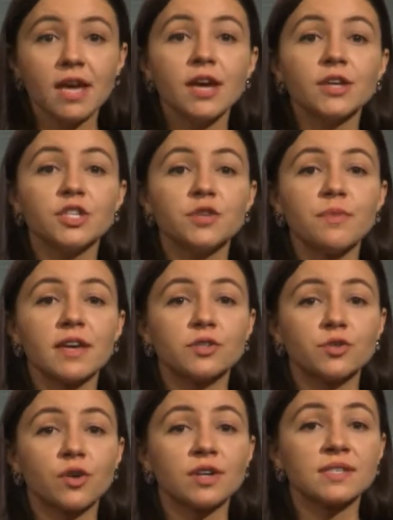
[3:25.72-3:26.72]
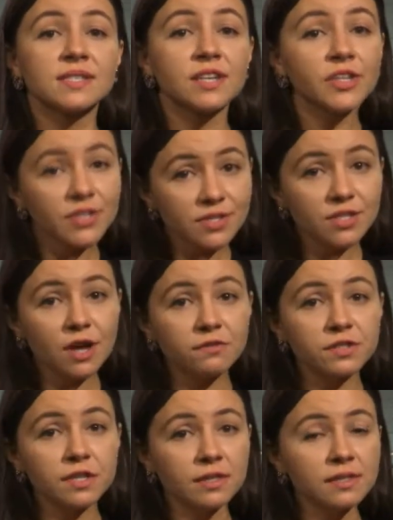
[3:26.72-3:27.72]
She makes sure certain soft
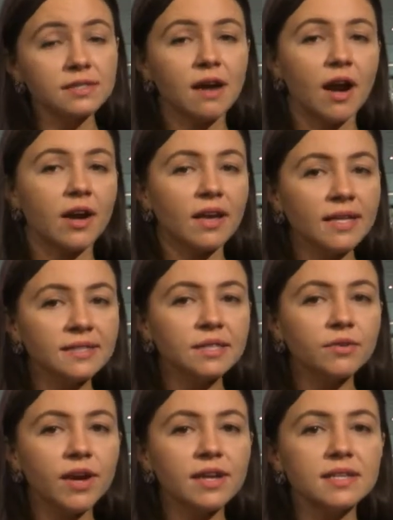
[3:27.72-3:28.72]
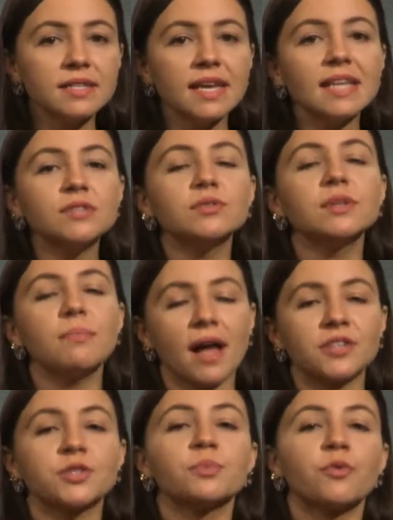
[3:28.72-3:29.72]
skills are integrated into the
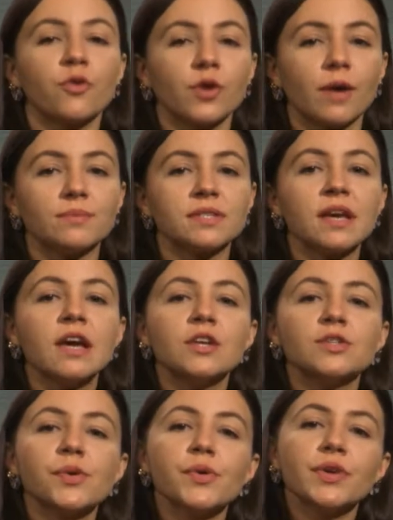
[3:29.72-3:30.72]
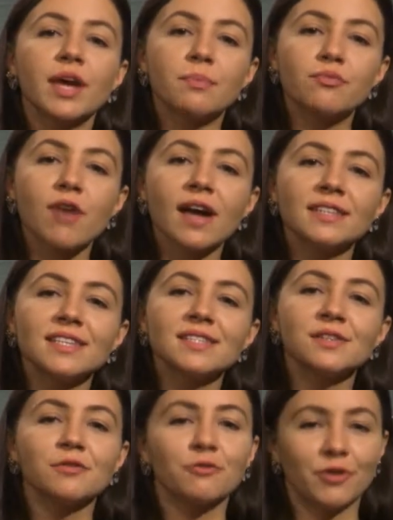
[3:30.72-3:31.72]
bachelor programs so you can
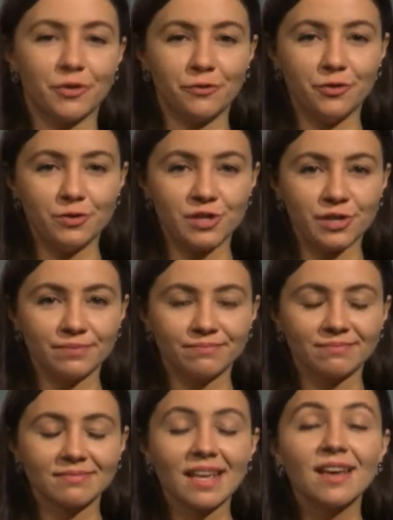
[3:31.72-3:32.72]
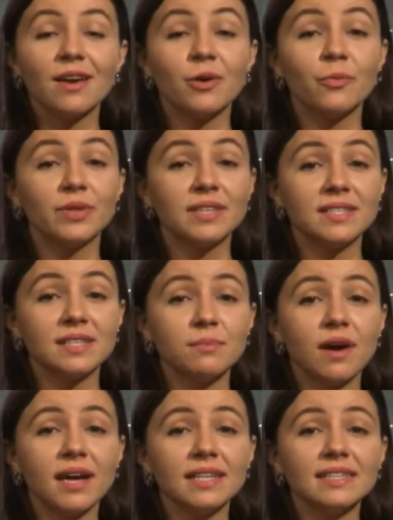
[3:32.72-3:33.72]
practice for the future. With this in
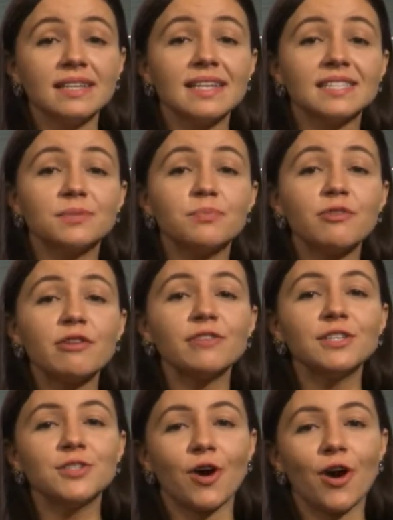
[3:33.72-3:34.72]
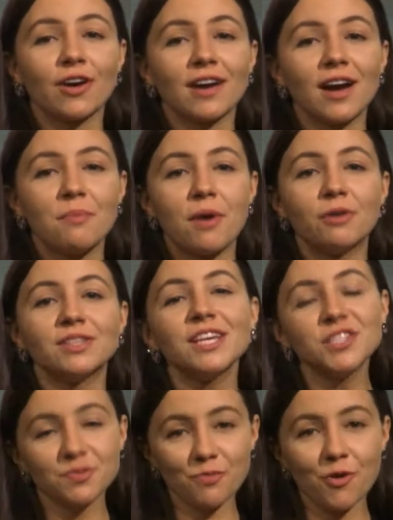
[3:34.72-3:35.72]
mind, let's briefly talk about
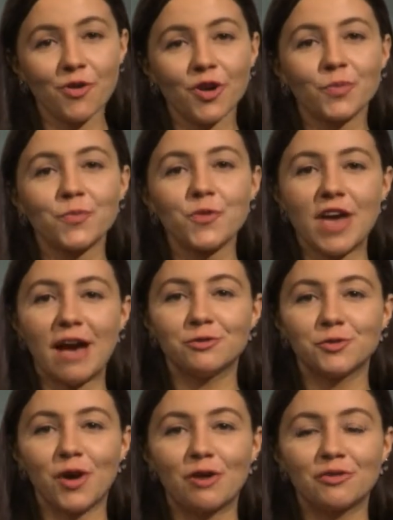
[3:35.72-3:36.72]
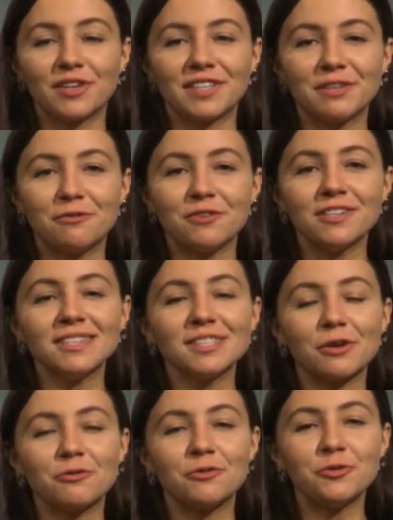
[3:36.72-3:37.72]
each program we have to offer in the fields
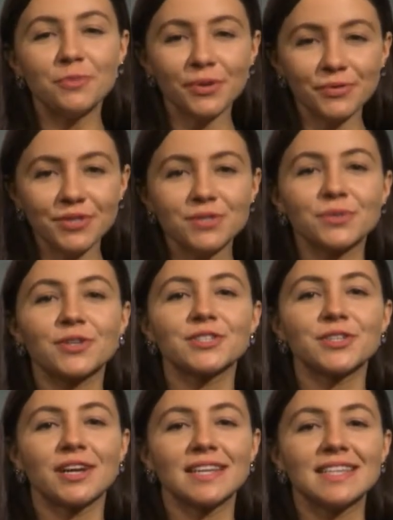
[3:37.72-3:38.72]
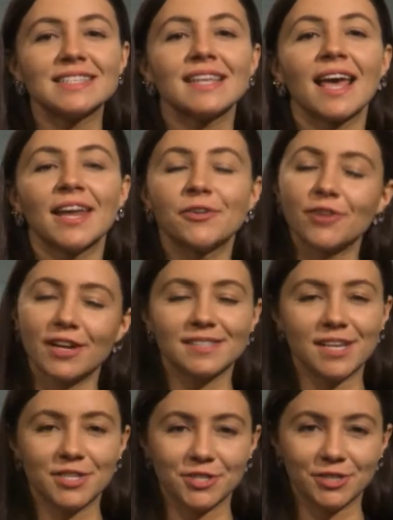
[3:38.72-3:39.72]
of Human Resource Studies and
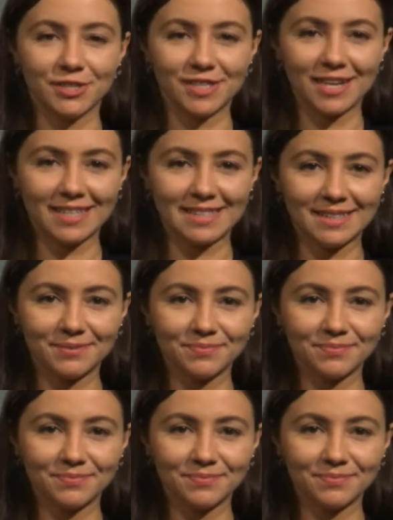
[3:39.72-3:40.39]
Organizational Studies.